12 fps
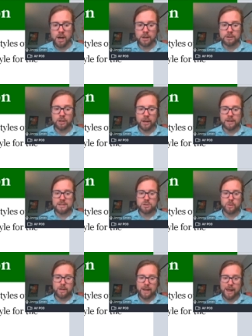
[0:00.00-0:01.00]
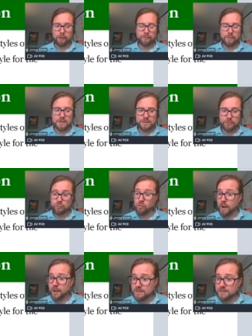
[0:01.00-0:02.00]
are likely to account for this
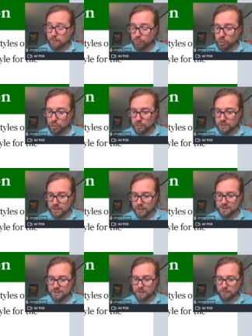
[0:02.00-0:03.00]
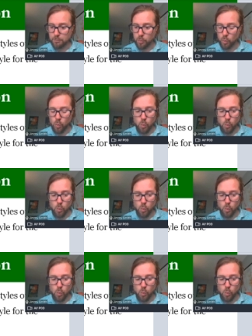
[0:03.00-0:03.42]
variety producing simple